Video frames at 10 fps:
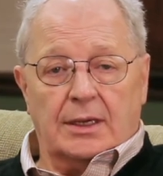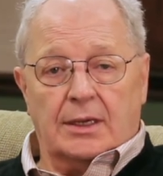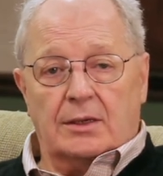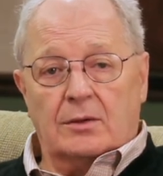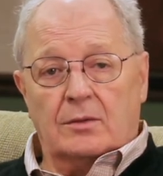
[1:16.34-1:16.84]

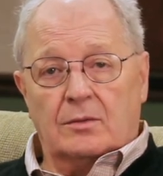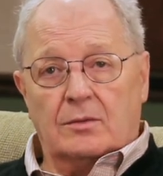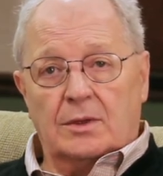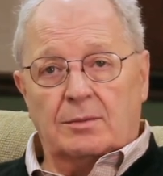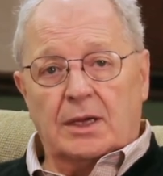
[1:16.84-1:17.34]
And
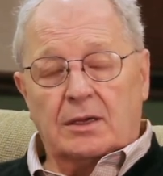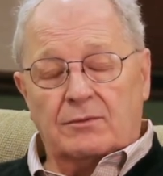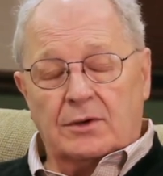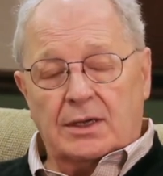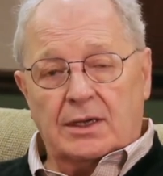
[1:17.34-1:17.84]
we make
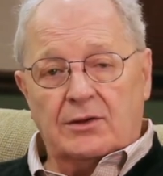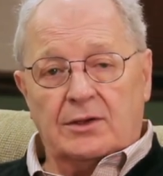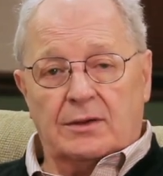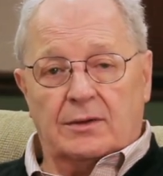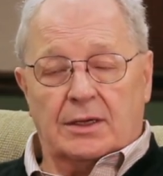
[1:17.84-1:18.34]
it very
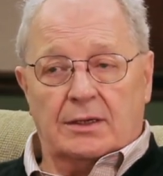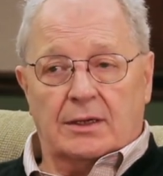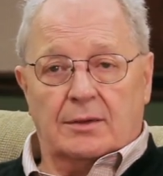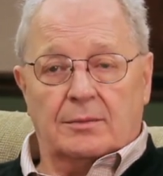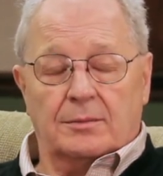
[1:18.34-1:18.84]
easy on
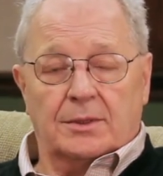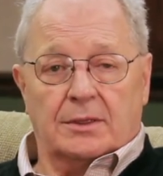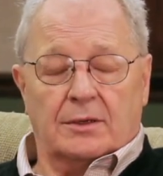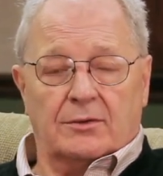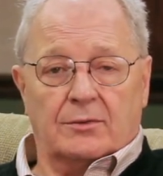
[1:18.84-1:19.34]
them
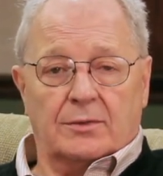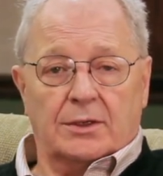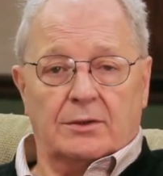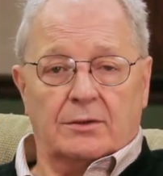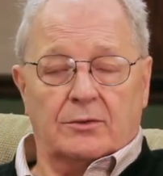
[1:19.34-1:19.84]
because
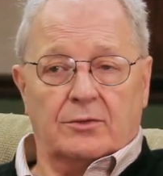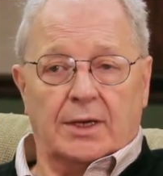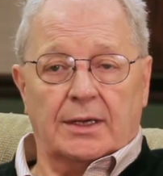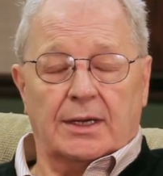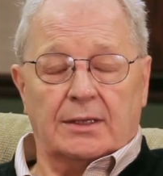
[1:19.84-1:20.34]
we
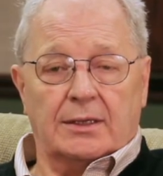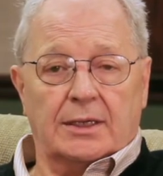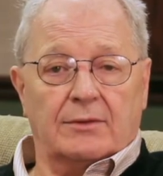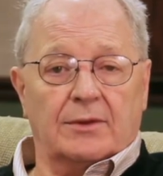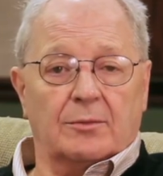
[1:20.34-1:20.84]
try not to
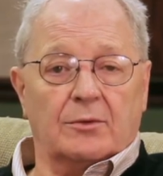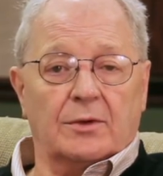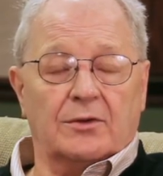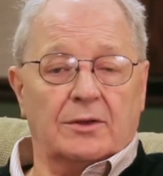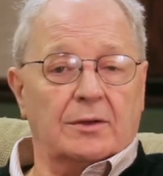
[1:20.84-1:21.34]
give them a
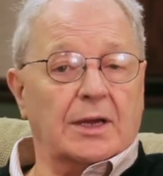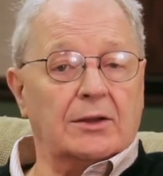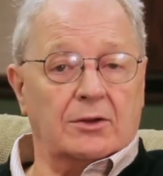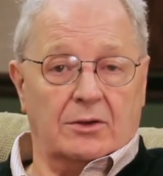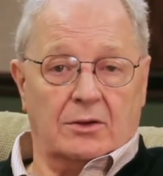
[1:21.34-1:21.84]
reason
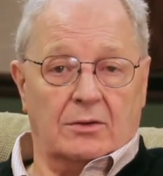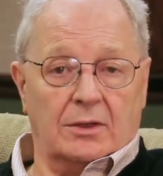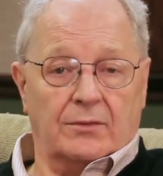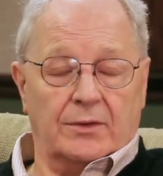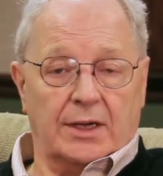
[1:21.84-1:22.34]
not to go.
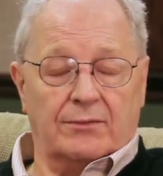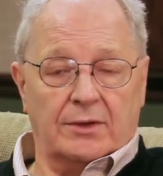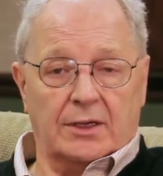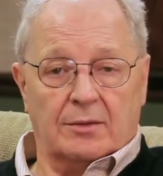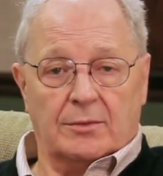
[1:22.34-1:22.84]
If we have
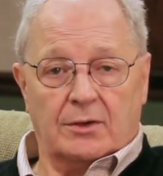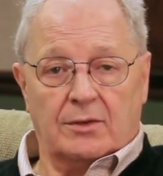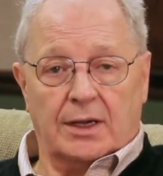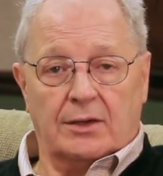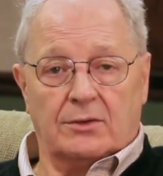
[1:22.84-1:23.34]
to give them a
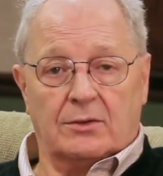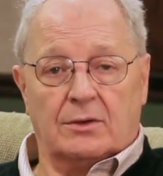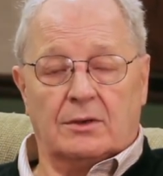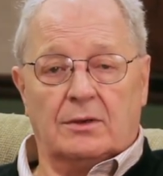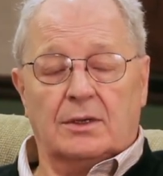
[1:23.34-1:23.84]
grant
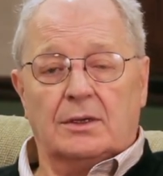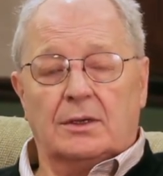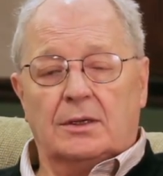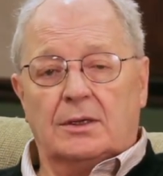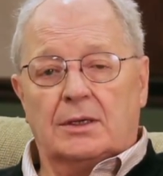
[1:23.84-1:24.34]
or
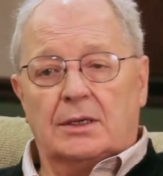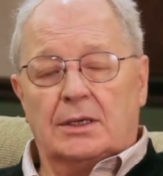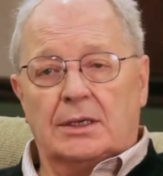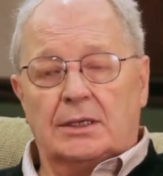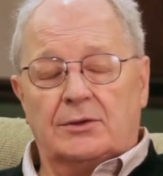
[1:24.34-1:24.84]

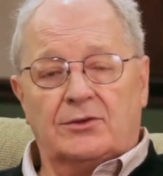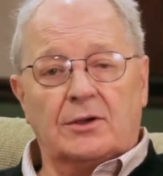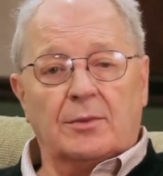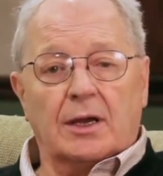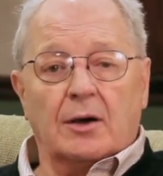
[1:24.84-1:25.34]

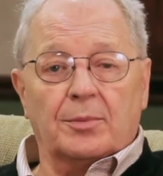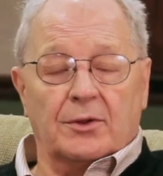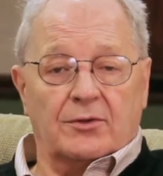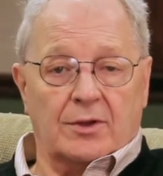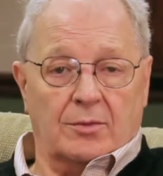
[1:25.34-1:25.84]
some help
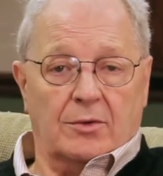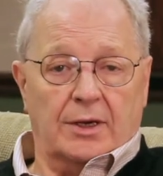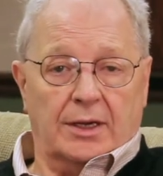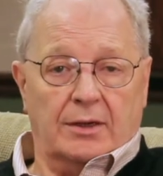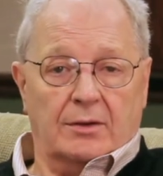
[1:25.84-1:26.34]
in some
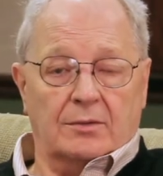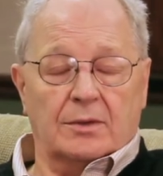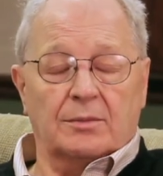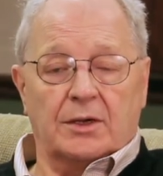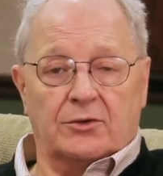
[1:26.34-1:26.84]
way,
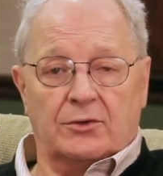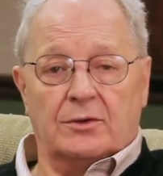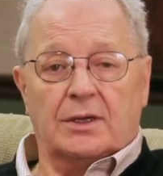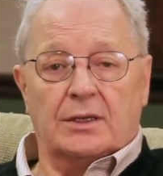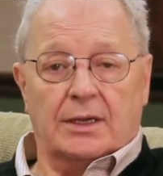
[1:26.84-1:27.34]
we'll make
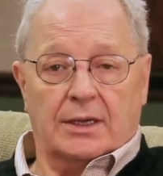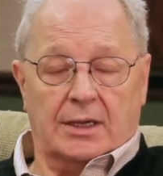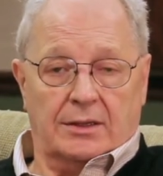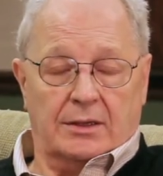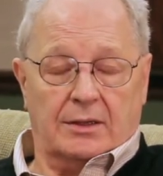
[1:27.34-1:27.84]
sure that they
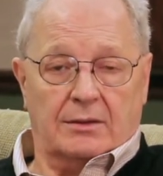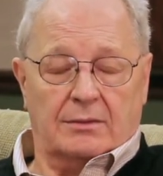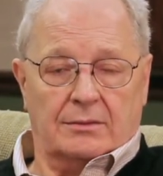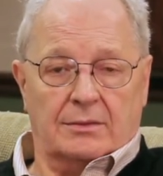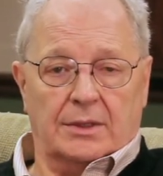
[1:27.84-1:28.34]
get there.
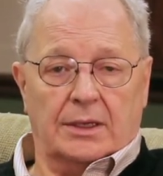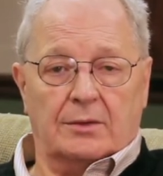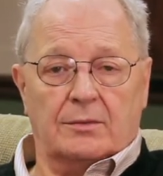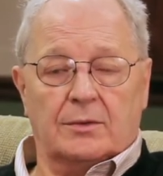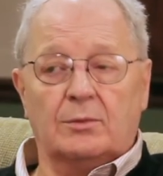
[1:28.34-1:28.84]

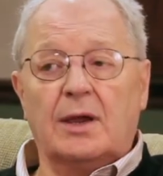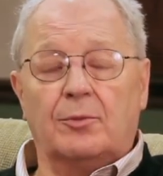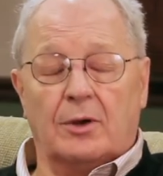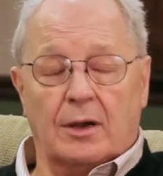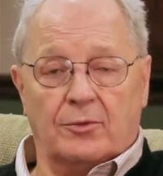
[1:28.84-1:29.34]
And we
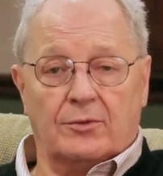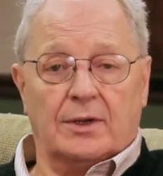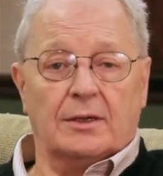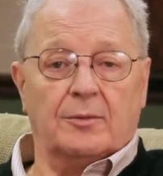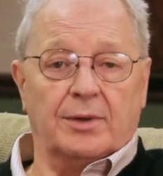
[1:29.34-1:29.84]
wrap our arms
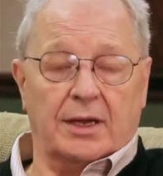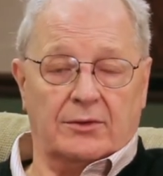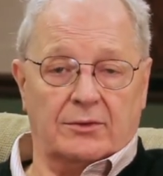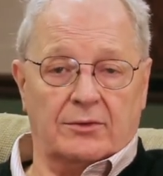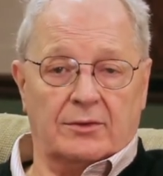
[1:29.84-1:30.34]
around the
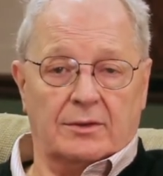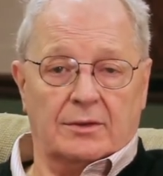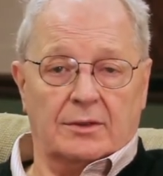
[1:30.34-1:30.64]
pastors.